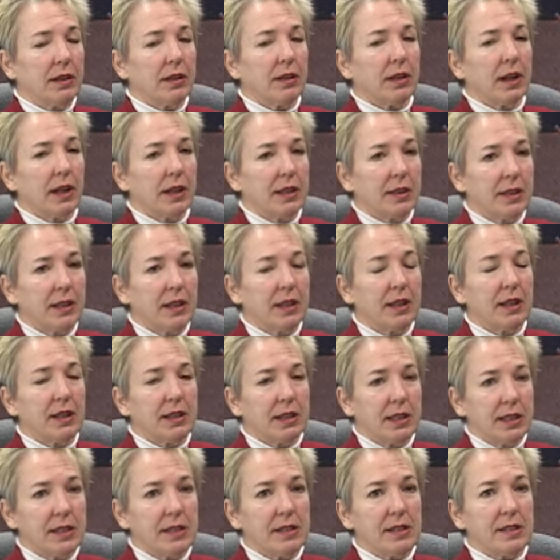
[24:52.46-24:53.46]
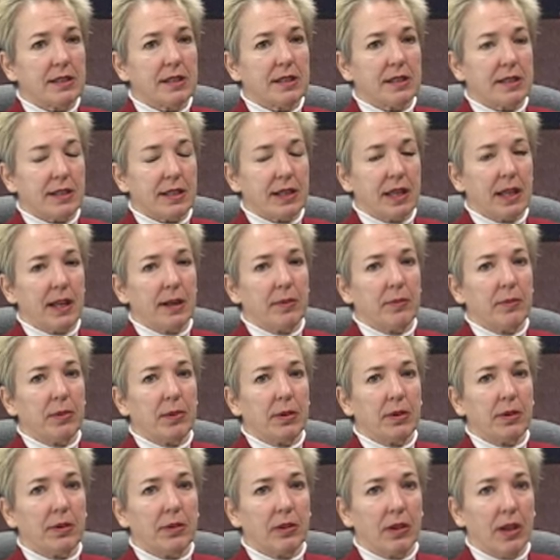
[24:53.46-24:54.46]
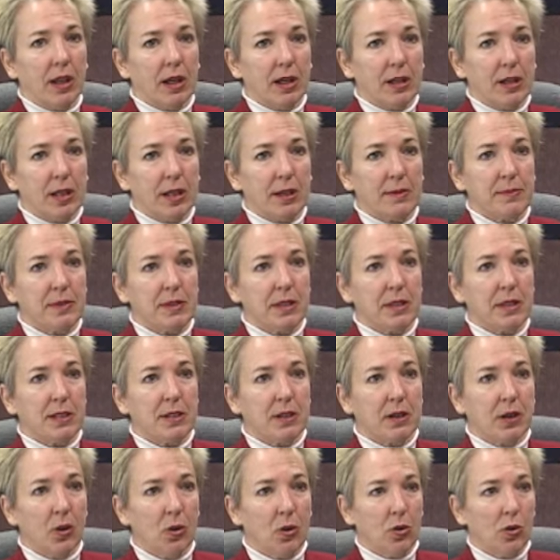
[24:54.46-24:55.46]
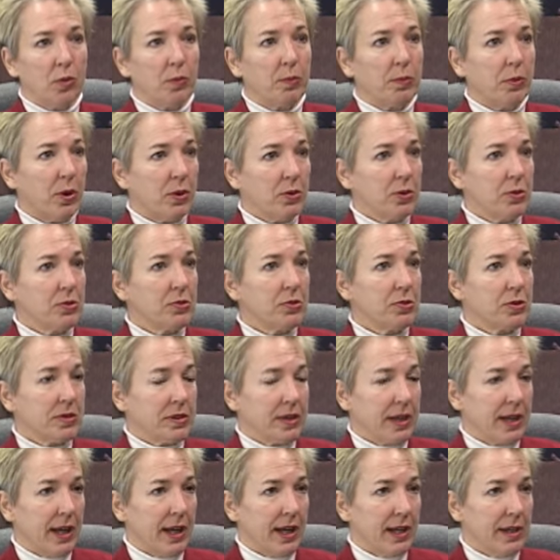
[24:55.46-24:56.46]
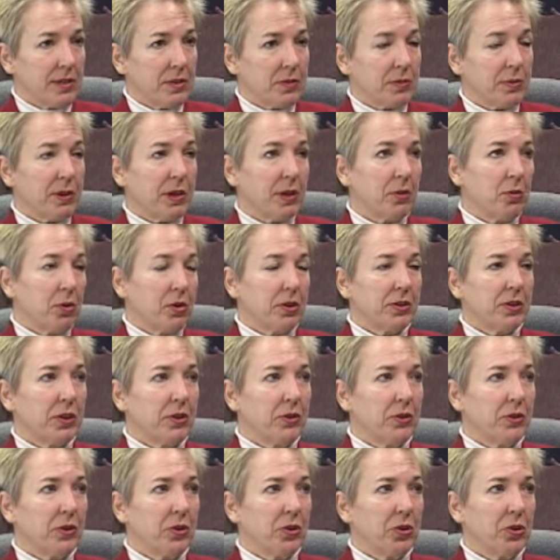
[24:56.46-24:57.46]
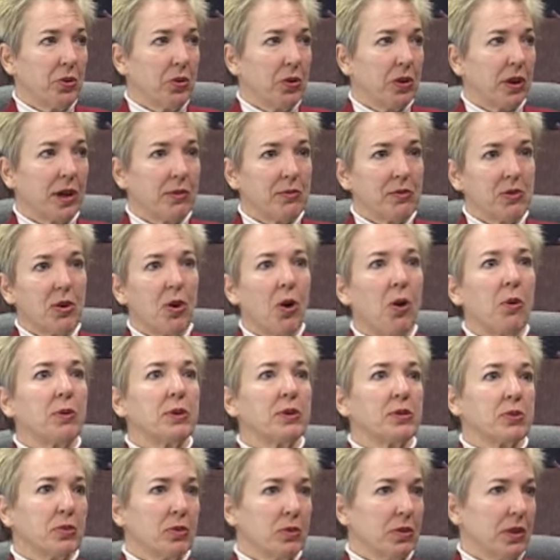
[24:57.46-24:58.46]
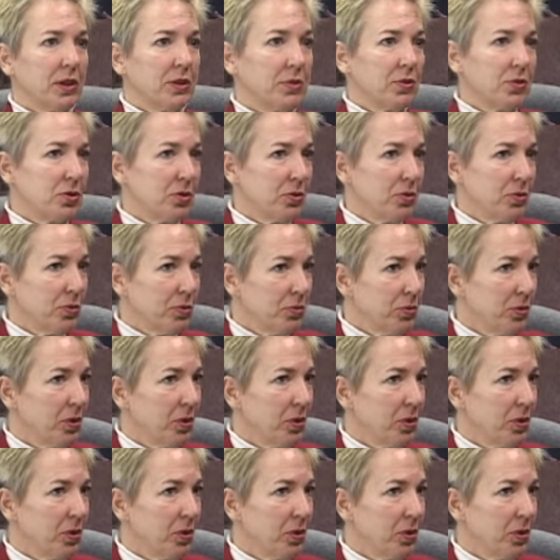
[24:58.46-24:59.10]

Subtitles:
I think it is the same. A lot of times these local produce stands, when I worked here in New York, I was always going to